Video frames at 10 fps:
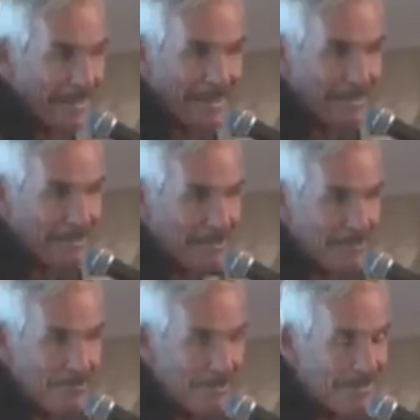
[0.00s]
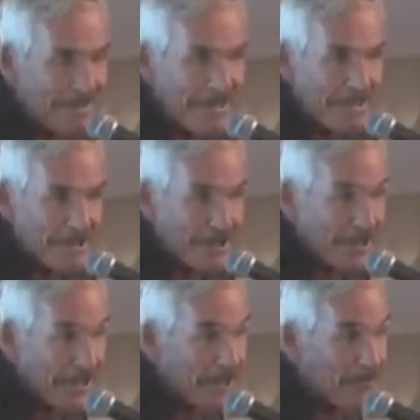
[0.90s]
has to do with light and
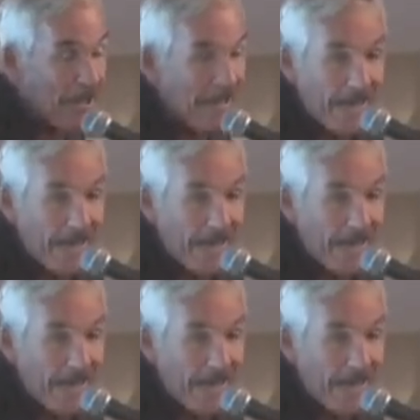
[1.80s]
shadow.